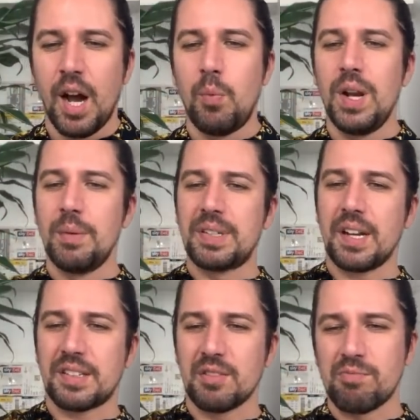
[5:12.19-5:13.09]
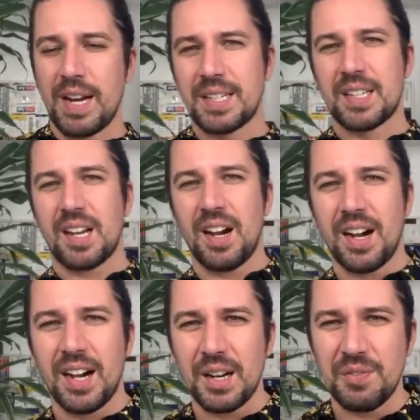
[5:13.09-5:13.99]
Williams gets the red
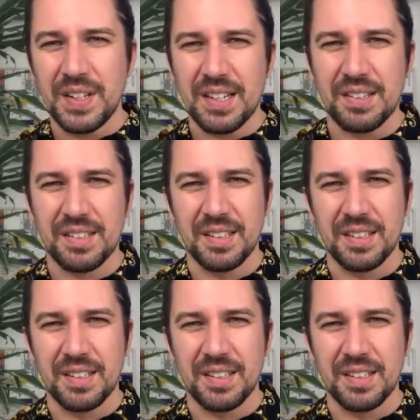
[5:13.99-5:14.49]
card. I think it's